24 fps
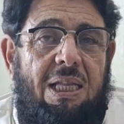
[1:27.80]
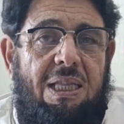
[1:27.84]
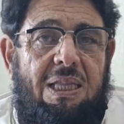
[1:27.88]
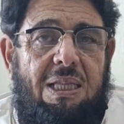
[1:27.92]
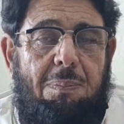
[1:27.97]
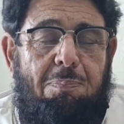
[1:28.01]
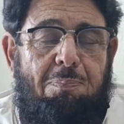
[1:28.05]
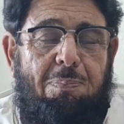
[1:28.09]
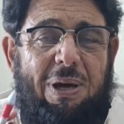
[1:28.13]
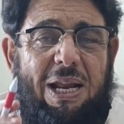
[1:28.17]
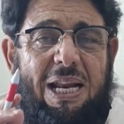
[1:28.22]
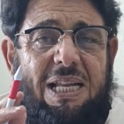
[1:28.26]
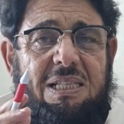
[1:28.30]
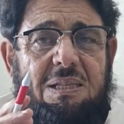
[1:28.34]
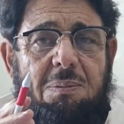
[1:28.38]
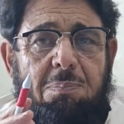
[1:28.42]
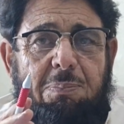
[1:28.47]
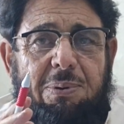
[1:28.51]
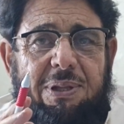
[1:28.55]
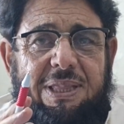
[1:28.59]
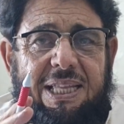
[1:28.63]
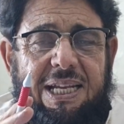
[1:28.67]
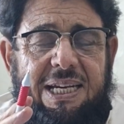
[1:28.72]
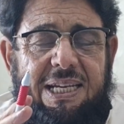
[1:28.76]
The
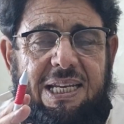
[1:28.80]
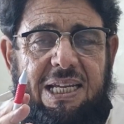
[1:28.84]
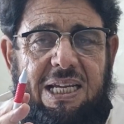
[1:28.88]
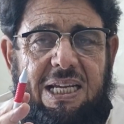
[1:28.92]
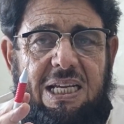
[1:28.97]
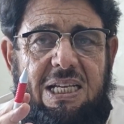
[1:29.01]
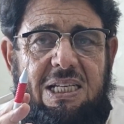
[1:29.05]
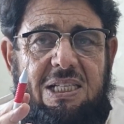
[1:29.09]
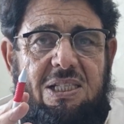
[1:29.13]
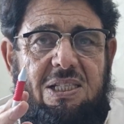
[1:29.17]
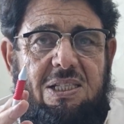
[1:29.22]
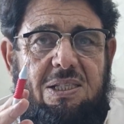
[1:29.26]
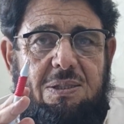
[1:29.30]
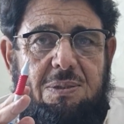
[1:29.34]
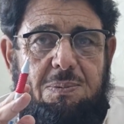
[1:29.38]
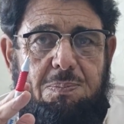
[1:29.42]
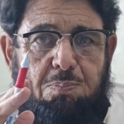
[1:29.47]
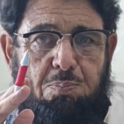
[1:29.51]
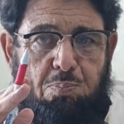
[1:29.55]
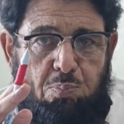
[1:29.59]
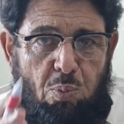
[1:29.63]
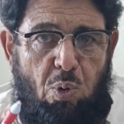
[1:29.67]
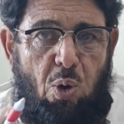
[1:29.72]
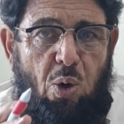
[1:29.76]
parasympathetic is
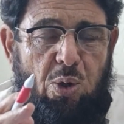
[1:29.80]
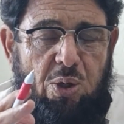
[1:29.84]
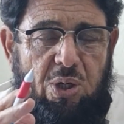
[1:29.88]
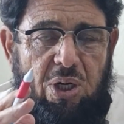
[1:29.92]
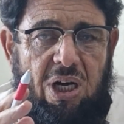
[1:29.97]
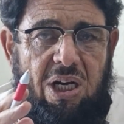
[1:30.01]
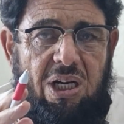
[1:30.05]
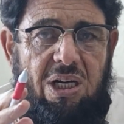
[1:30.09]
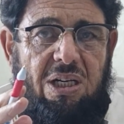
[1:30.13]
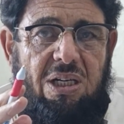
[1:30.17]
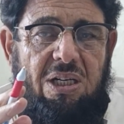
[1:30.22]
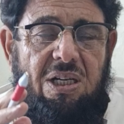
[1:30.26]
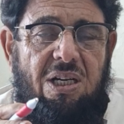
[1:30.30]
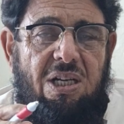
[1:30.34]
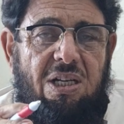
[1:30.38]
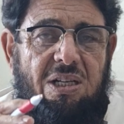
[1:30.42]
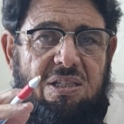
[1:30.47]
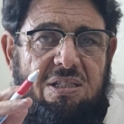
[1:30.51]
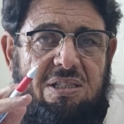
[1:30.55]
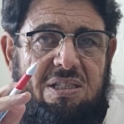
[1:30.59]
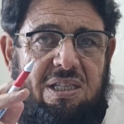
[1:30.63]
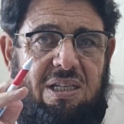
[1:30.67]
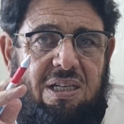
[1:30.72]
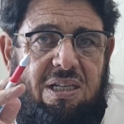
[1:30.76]
motor,
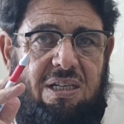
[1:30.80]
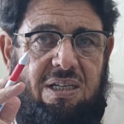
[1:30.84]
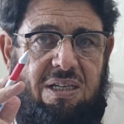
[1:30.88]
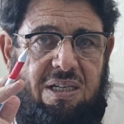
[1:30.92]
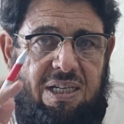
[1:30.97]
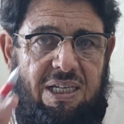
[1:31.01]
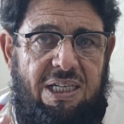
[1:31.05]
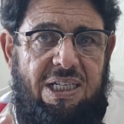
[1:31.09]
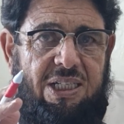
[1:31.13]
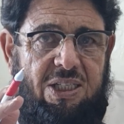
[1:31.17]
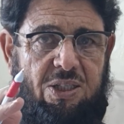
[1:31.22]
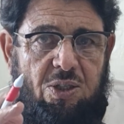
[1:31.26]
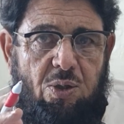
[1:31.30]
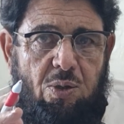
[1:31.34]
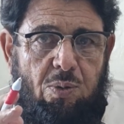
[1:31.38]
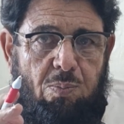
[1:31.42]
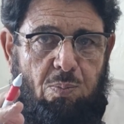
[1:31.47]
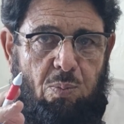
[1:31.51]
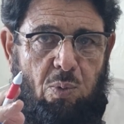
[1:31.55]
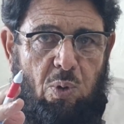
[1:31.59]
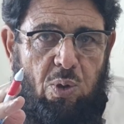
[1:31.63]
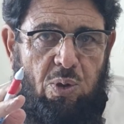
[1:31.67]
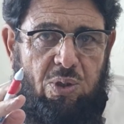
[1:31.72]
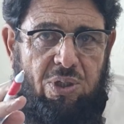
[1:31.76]

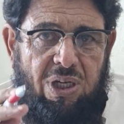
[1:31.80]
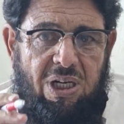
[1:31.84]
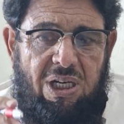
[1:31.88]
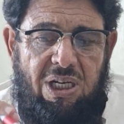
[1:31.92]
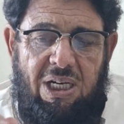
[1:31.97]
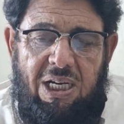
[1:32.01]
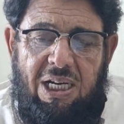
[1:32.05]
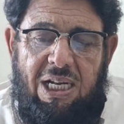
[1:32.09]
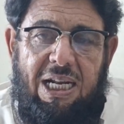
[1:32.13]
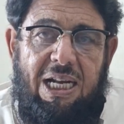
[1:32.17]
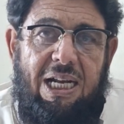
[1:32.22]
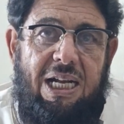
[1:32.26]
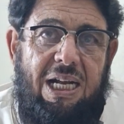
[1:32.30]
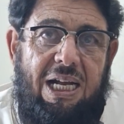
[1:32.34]
secretomotor,